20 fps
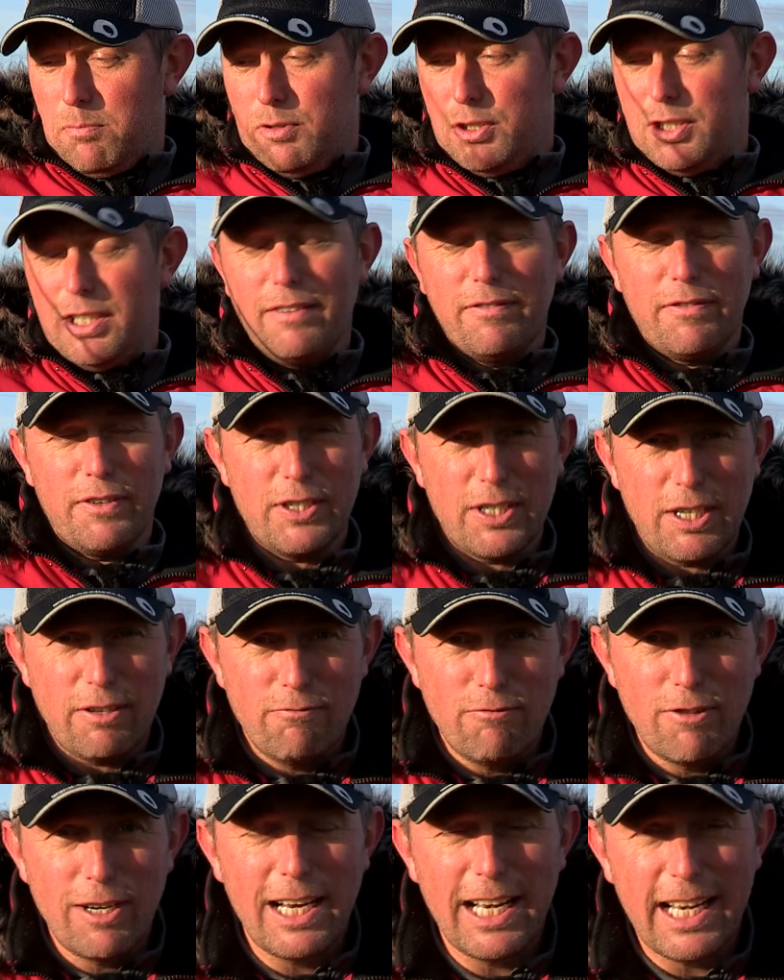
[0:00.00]
Jig
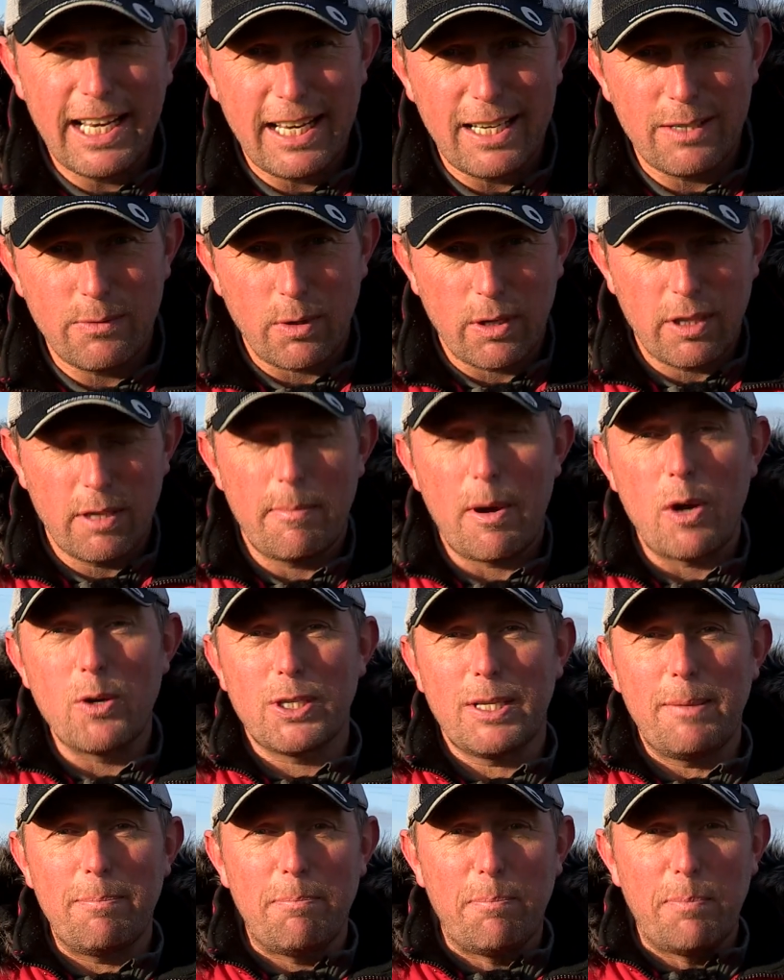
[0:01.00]
fishing really is one of the
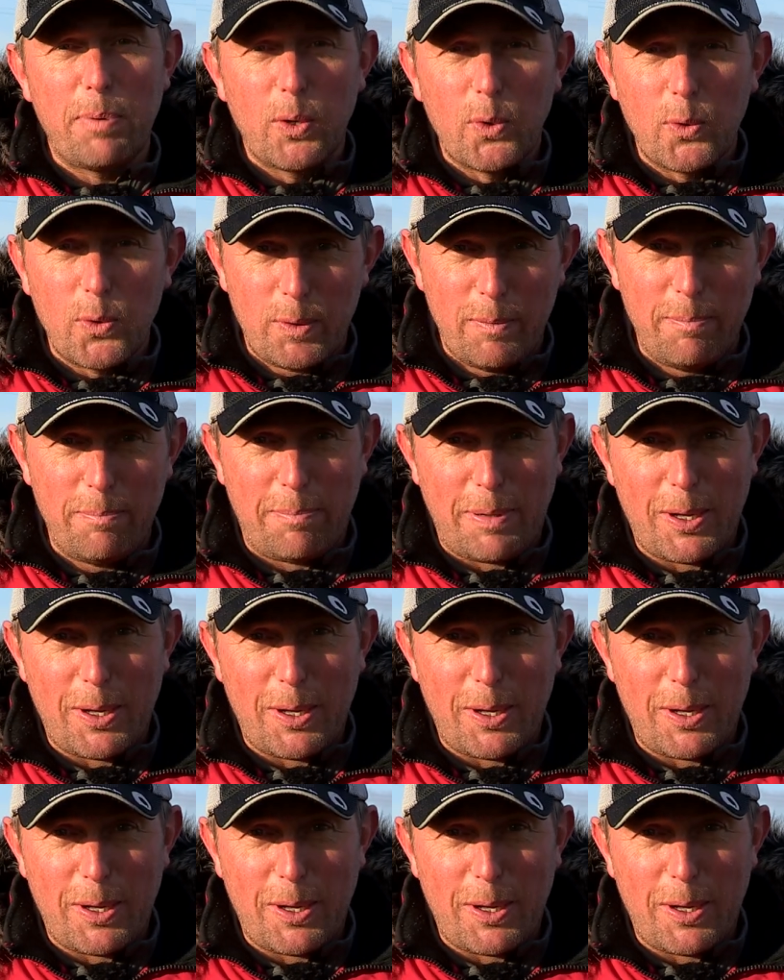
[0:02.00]
most important